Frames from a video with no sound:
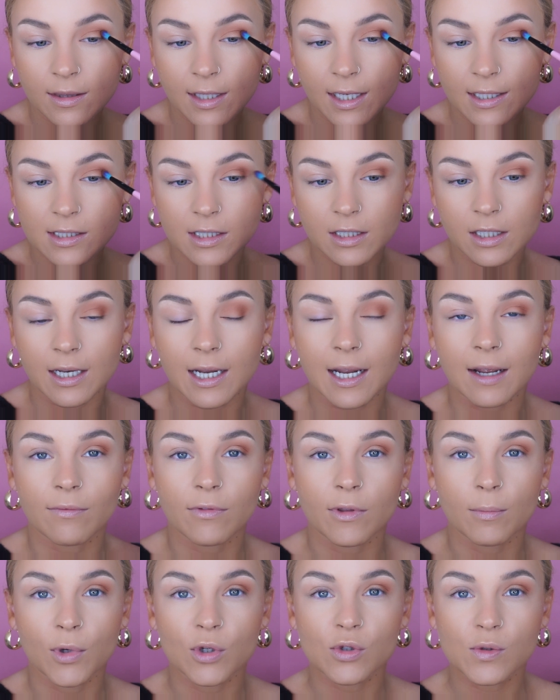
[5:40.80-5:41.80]
that's going to
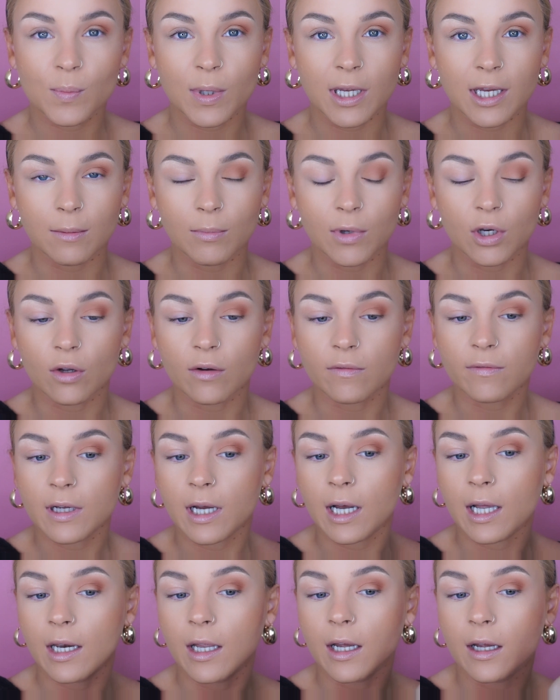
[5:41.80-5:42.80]
have the most pigment of
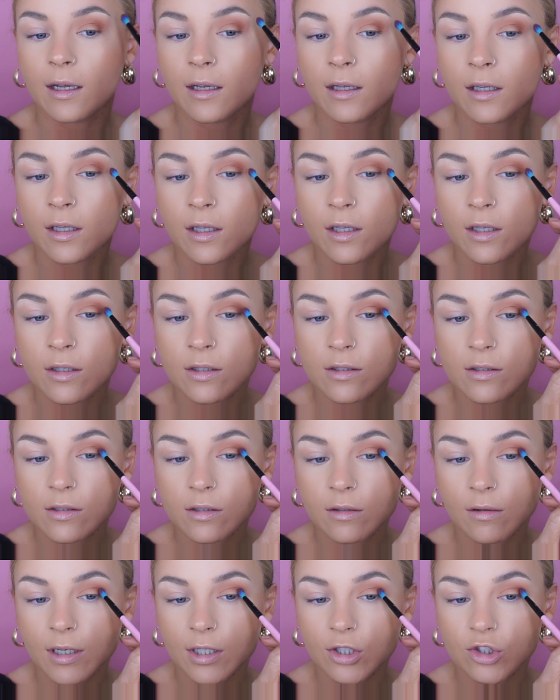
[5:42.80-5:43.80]
colour.
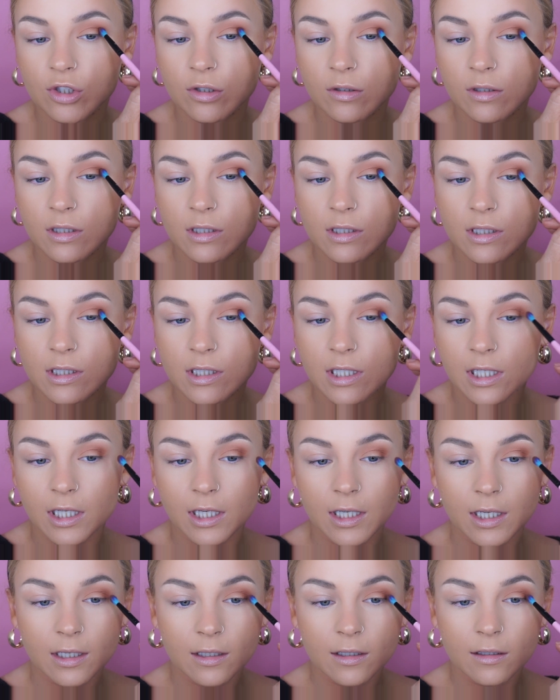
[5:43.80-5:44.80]
So as you can
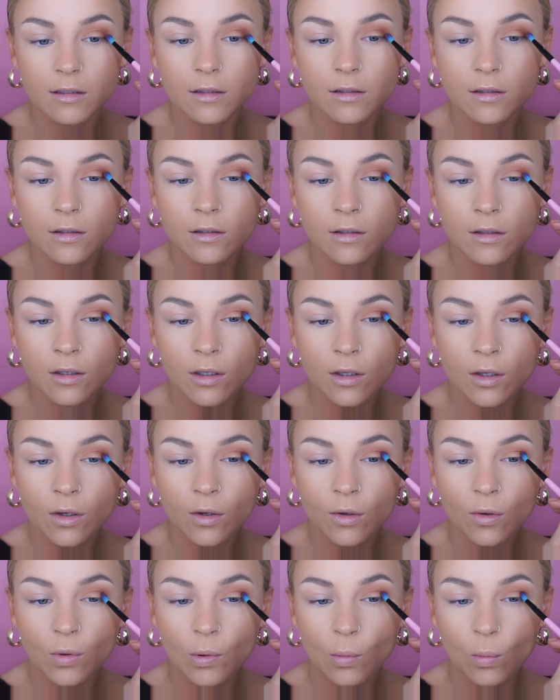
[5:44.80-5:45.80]
see,
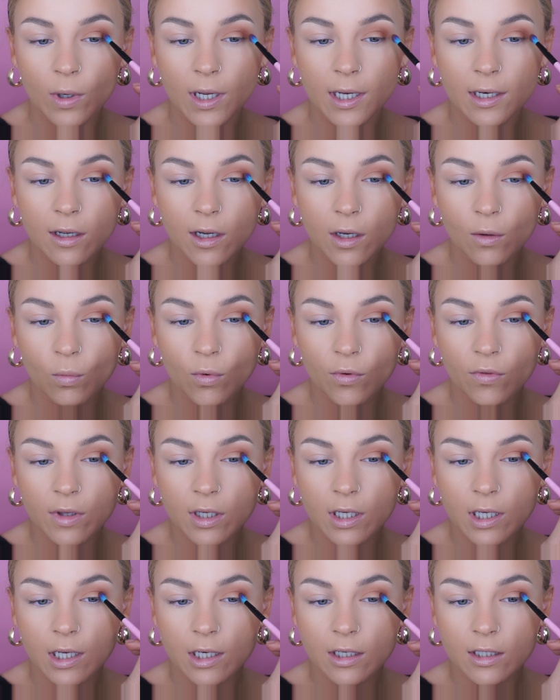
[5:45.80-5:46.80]
when I want the
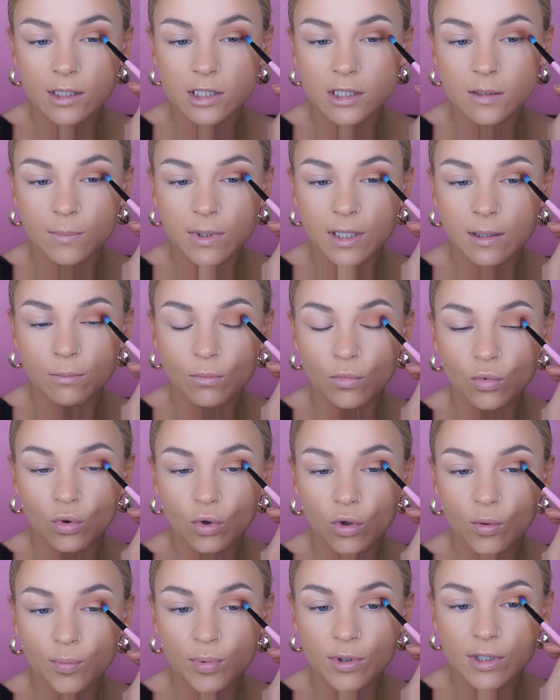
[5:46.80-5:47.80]
colour to be
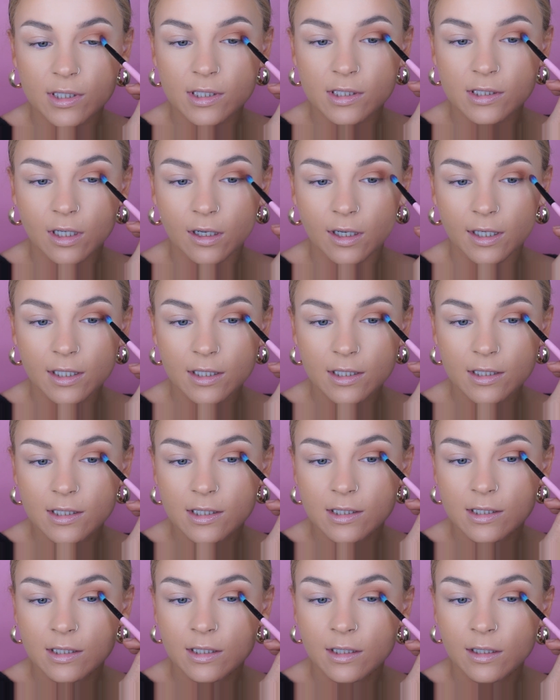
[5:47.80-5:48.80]
more
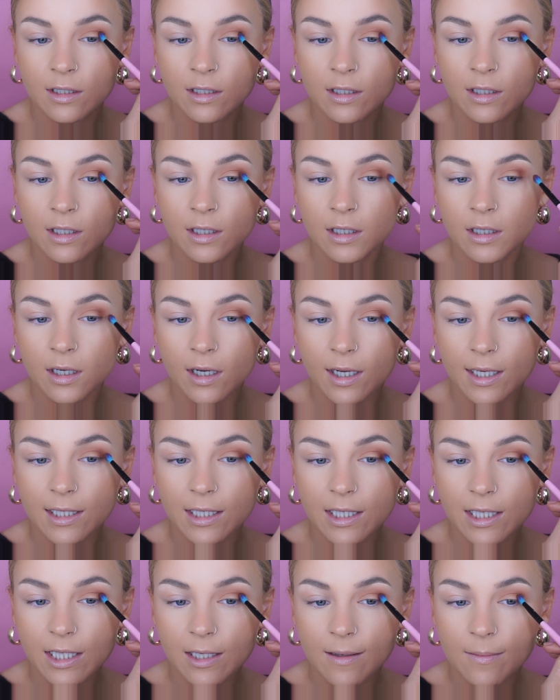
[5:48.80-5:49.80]
precise, I
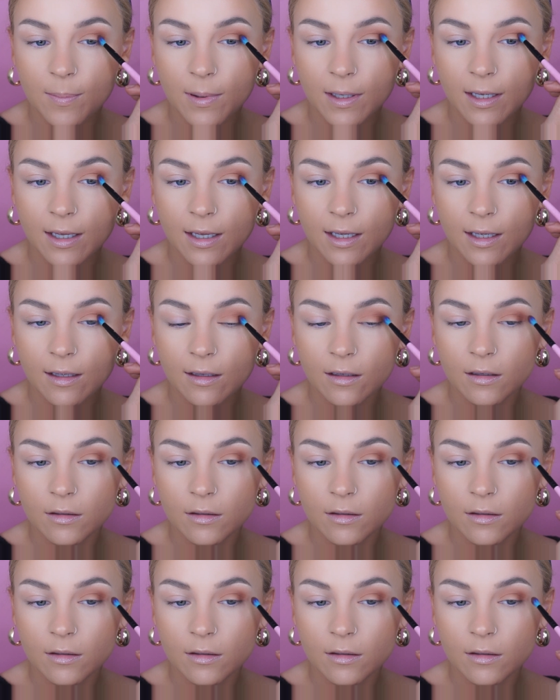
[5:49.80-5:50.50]
keep it